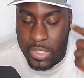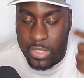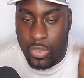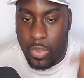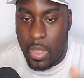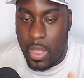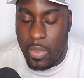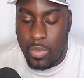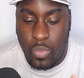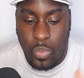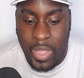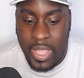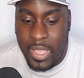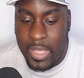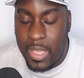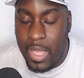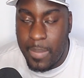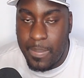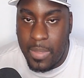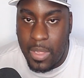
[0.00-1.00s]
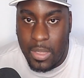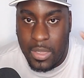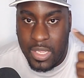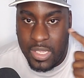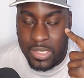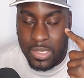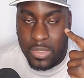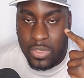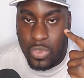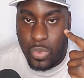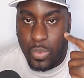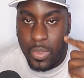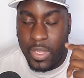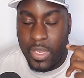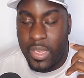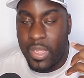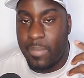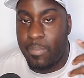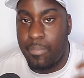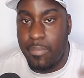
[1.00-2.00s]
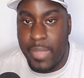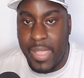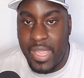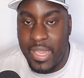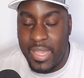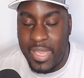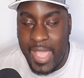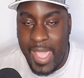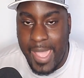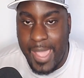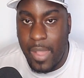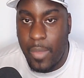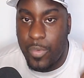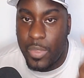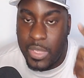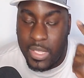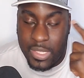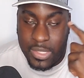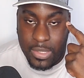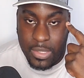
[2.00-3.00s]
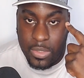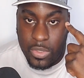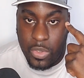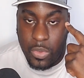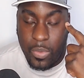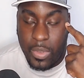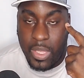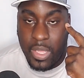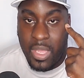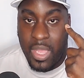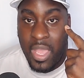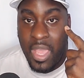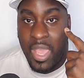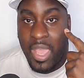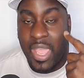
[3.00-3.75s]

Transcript: So I would wake up, I'll listen to it, midday I would listen to it,